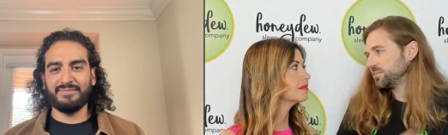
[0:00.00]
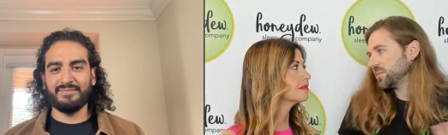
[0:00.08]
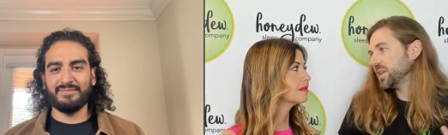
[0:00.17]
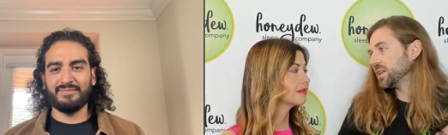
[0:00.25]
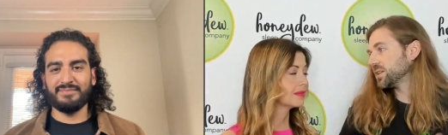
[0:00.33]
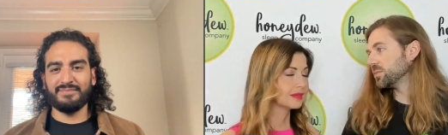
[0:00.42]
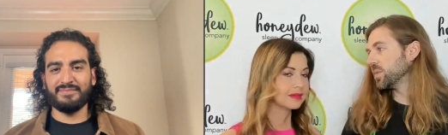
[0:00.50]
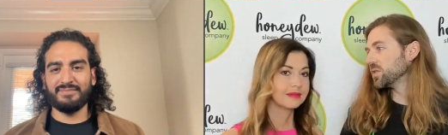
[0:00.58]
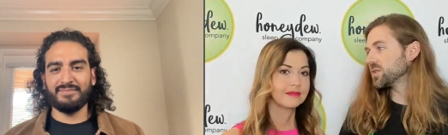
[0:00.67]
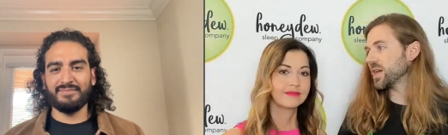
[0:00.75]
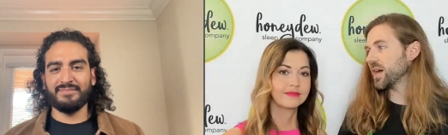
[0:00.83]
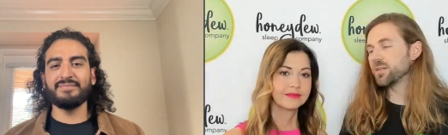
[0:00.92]
Speaker 1: get the
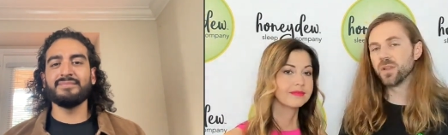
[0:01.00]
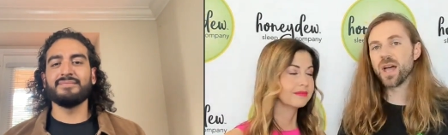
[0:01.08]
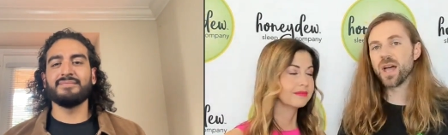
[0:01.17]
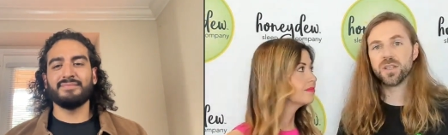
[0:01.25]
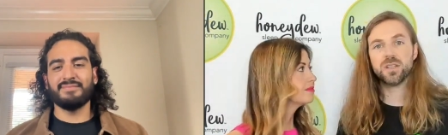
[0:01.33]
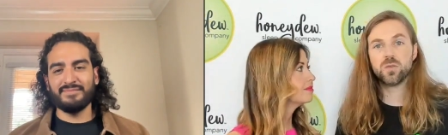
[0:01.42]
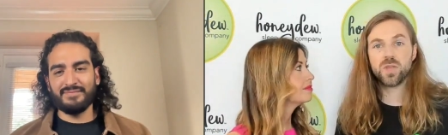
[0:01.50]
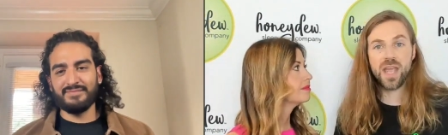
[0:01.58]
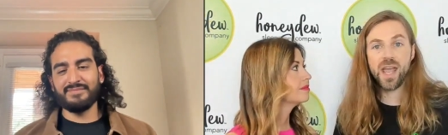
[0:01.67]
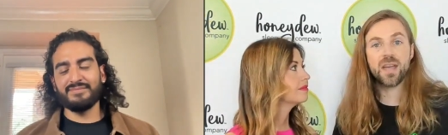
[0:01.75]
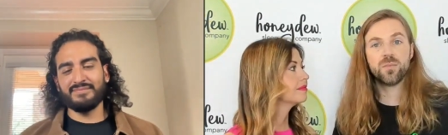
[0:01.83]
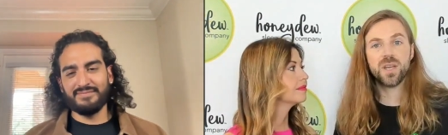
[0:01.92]
most out of life that you
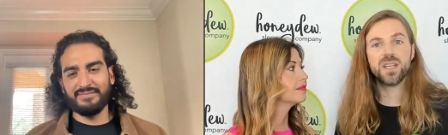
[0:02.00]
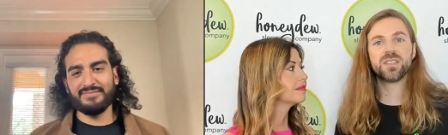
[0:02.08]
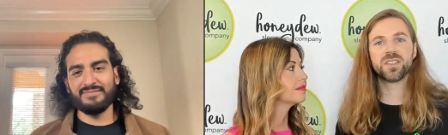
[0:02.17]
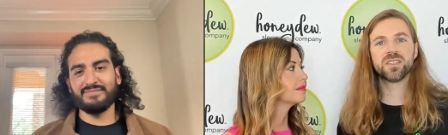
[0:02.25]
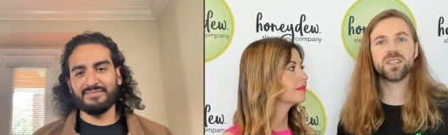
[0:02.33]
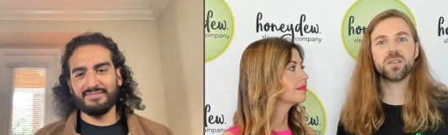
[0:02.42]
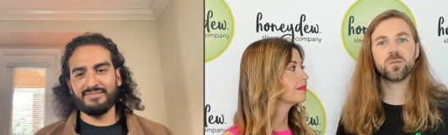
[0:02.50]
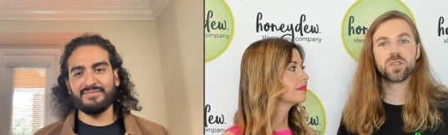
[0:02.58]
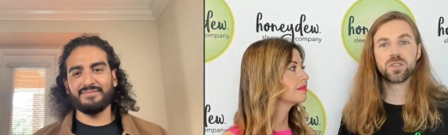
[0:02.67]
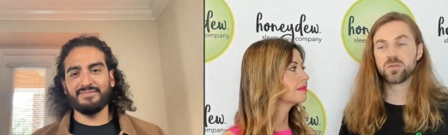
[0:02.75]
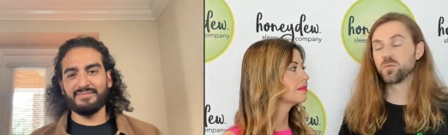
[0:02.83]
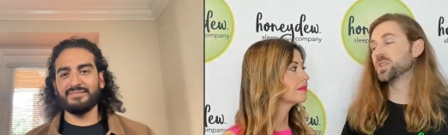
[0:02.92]
can basically,
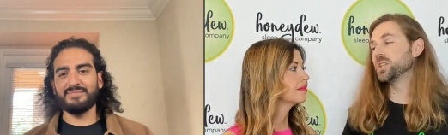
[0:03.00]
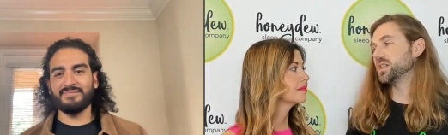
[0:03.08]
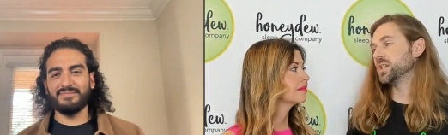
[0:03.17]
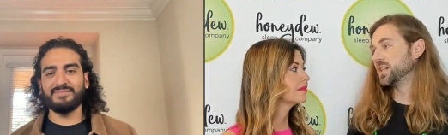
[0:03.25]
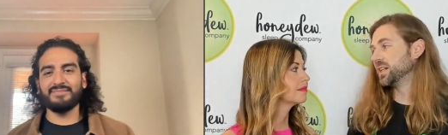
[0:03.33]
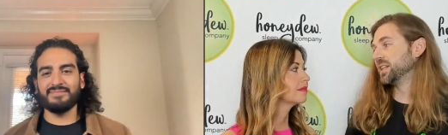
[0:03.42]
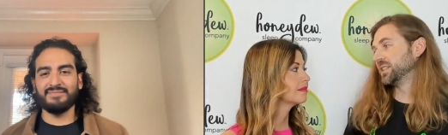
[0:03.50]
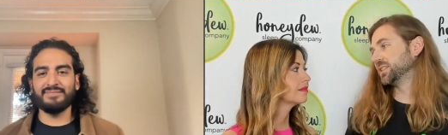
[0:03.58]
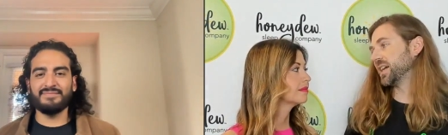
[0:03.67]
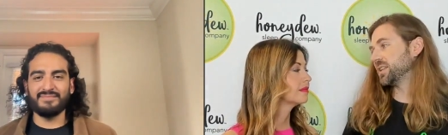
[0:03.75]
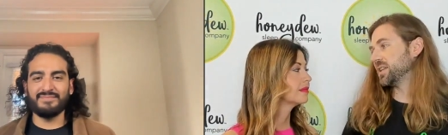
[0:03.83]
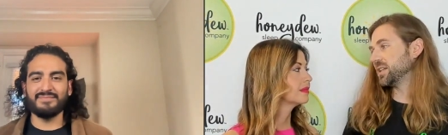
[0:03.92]
which is really
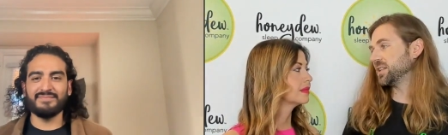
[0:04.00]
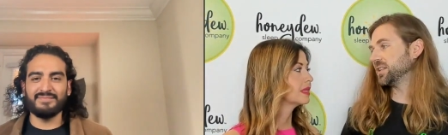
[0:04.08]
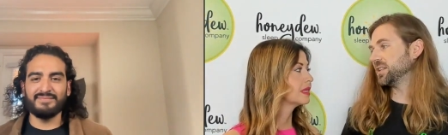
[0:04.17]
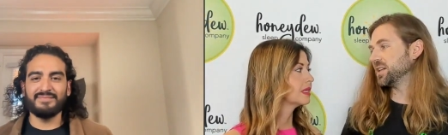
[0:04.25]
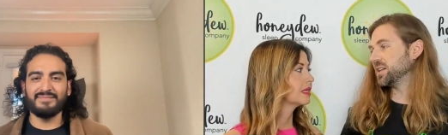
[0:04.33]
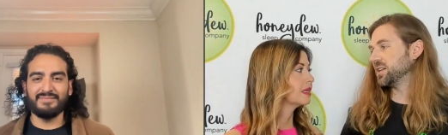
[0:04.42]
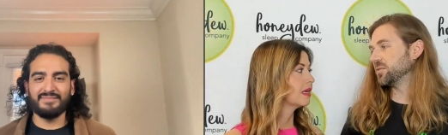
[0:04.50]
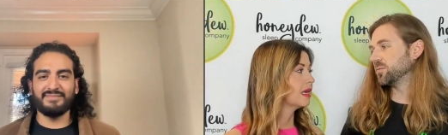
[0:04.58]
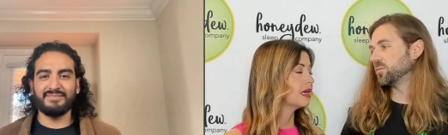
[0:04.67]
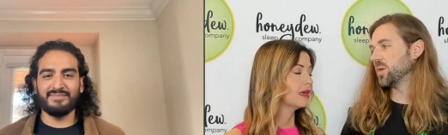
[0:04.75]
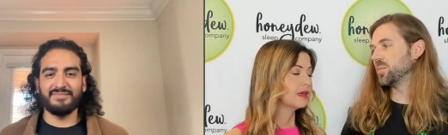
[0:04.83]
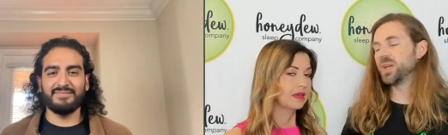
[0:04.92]
I think, you know,
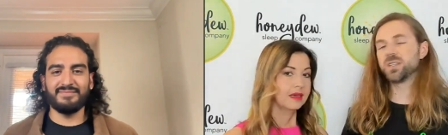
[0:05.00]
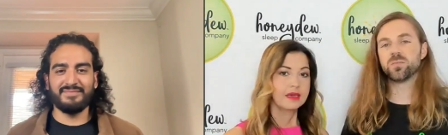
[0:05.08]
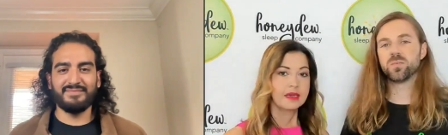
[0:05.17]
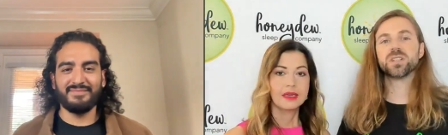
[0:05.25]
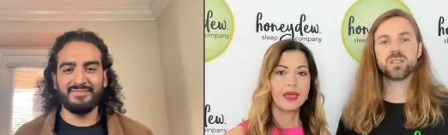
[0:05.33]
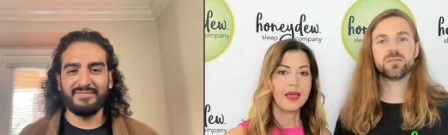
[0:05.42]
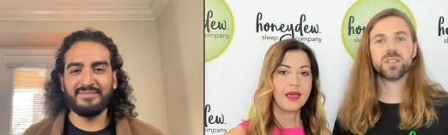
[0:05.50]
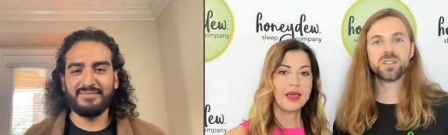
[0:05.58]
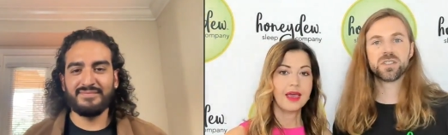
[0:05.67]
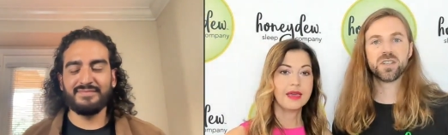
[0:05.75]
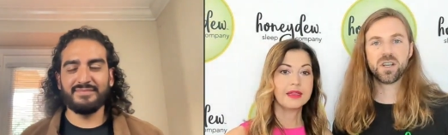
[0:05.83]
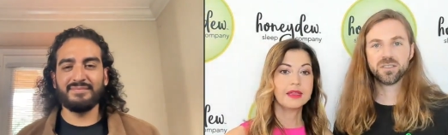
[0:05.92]
what makes a big
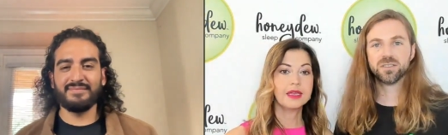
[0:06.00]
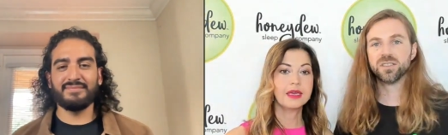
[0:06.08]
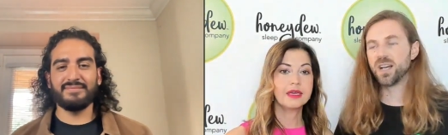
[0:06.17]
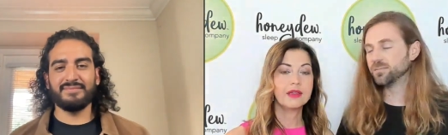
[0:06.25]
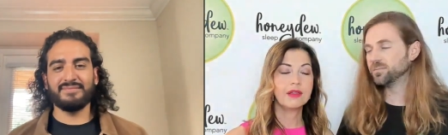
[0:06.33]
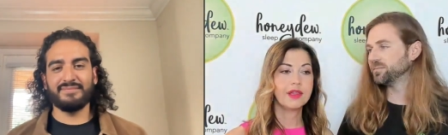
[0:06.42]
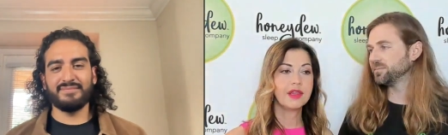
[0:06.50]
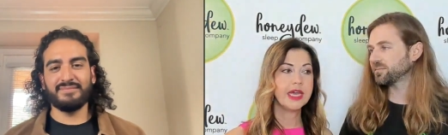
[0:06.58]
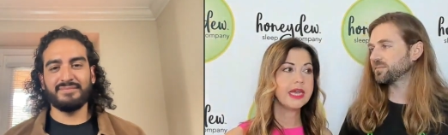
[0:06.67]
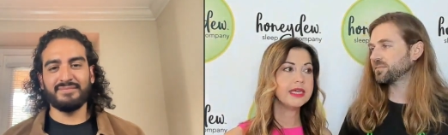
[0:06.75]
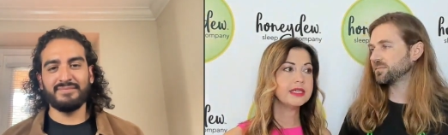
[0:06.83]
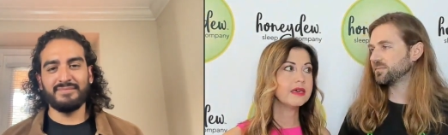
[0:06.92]
difference.
Speaker 2: And the yeah. the
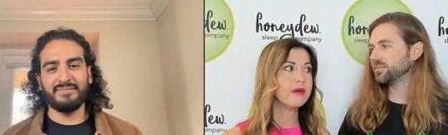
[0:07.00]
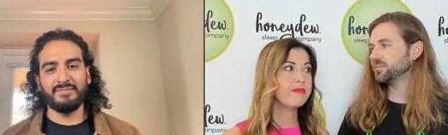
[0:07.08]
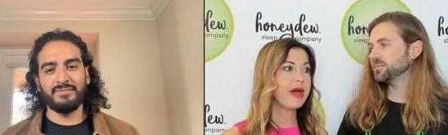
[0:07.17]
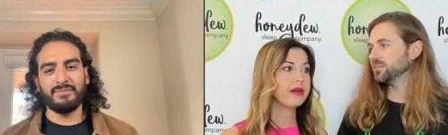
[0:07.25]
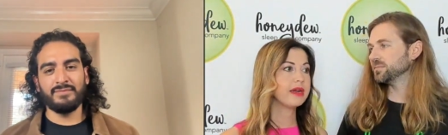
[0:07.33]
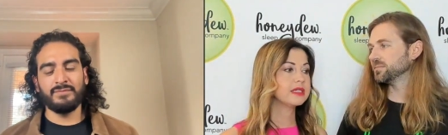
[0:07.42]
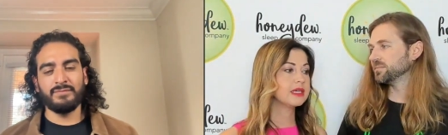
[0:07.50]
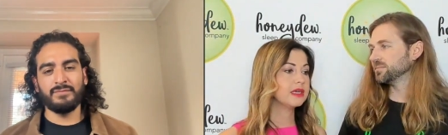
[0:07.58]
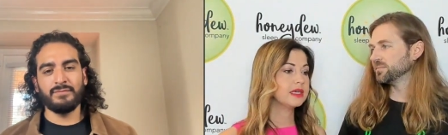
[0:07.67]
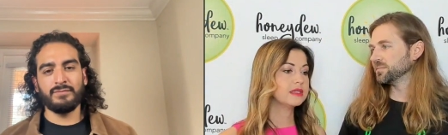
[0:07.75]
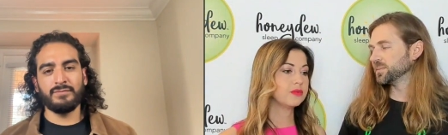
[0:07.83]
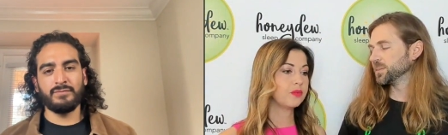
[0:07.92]
thing is about us
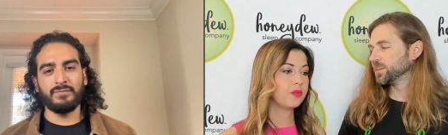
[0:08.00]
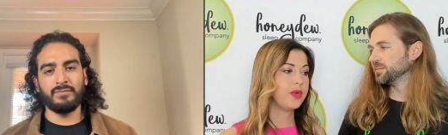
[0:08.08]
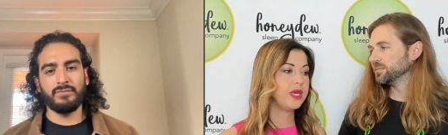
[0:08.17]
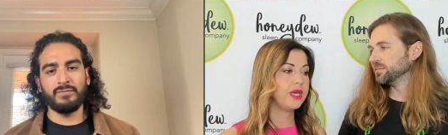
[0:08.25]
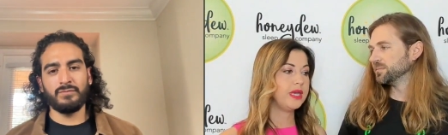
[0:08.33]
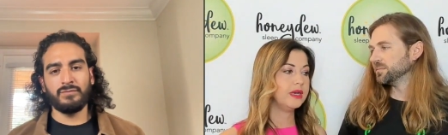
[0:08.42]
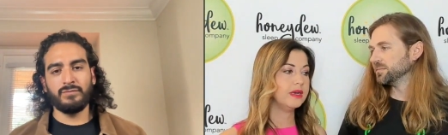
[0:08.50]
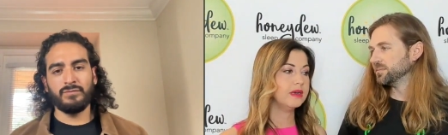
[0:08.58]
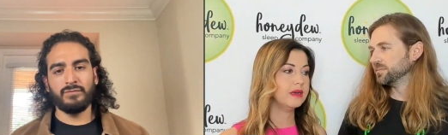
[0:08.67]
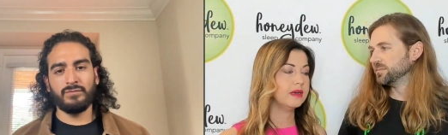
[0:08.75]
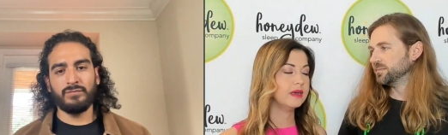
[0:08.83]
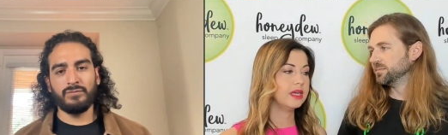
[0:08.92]
is we
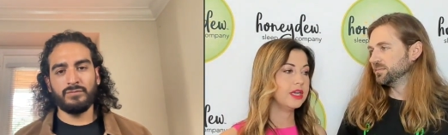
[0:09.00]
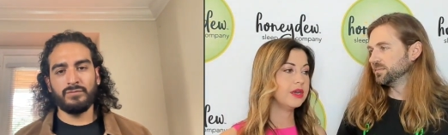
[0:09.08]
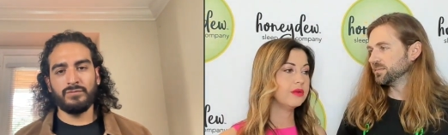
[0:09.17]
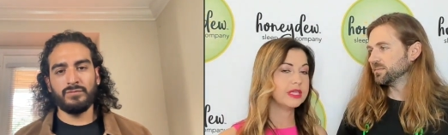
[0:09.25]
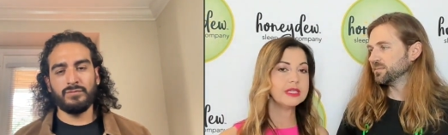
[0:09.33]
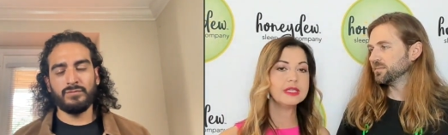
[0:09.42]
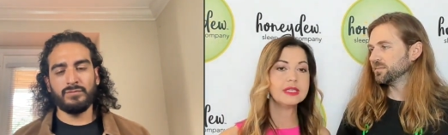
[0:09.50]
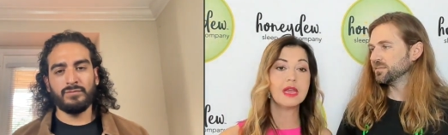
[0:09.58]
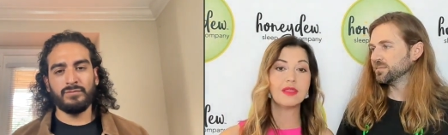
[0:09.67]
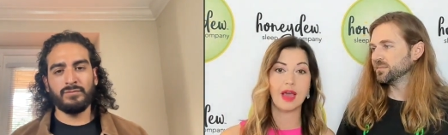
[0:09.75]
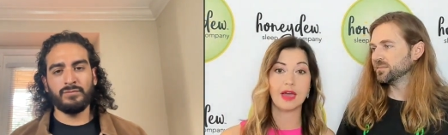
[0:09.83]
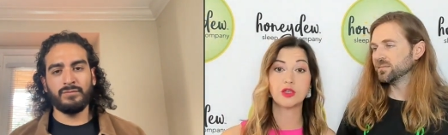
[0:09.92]
you know, this is
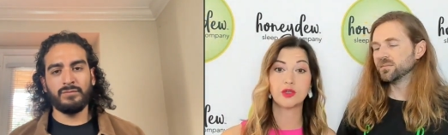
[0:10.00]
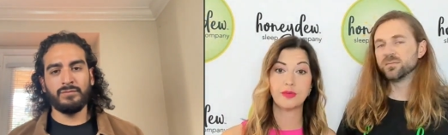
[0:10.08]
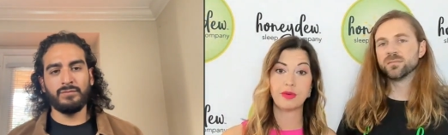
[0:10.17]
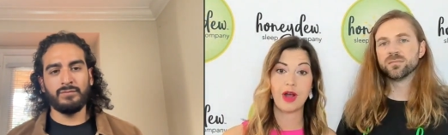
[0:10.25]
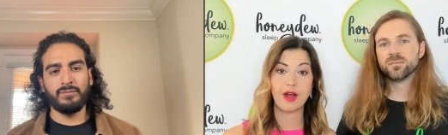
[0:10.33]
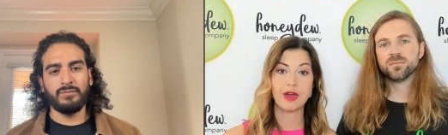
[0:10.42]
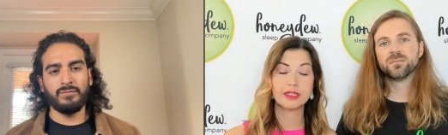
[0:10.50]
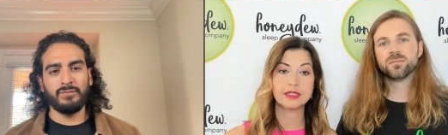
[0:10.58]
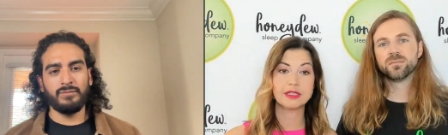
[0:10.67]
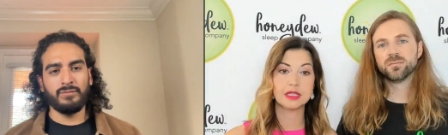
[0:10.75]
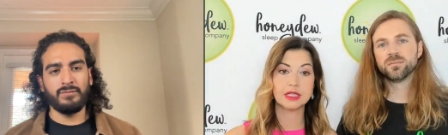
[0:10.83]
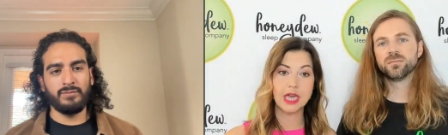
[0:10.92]
a luxury product.
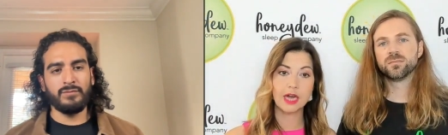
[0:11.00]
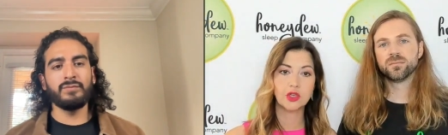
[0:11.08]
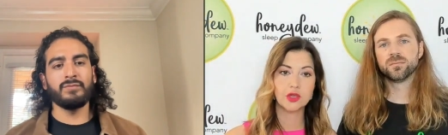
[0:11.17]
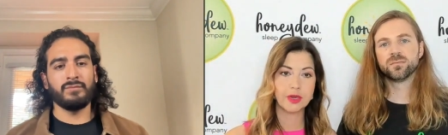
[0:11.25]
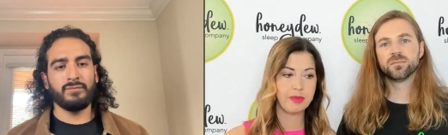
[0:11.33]
It's a luxury